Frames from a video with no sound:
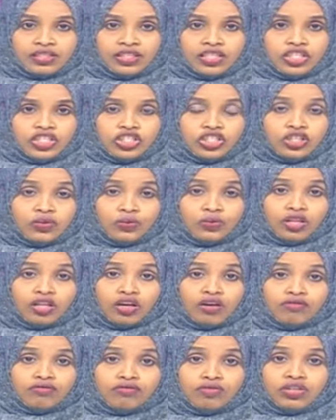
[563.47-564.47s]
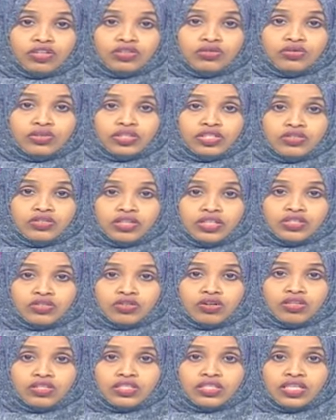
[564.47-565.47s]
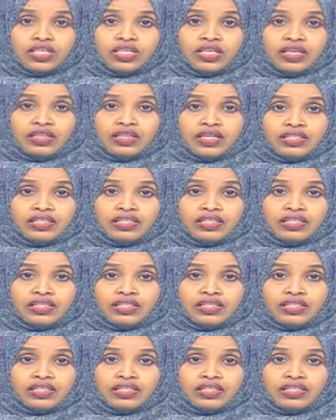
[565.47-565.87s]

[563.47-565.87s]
the nation will confront these assaults